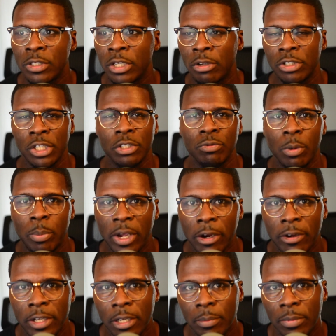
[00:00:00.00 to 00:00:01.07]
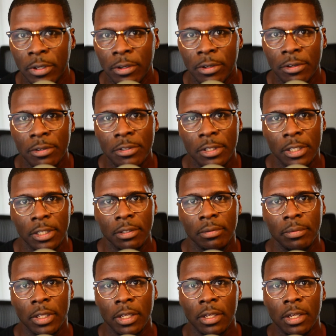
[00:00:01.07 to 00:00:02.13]
just repairing computers and
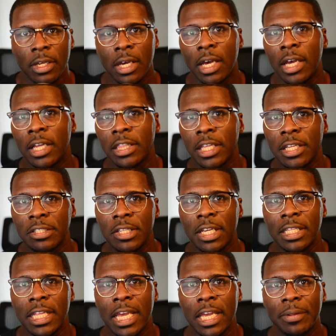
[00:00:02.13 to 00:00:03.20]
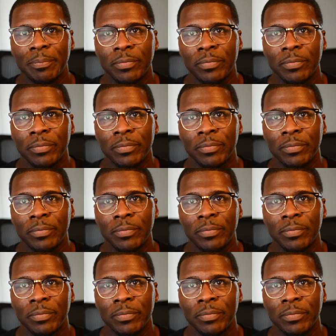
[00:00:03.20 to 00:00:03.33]
things like that.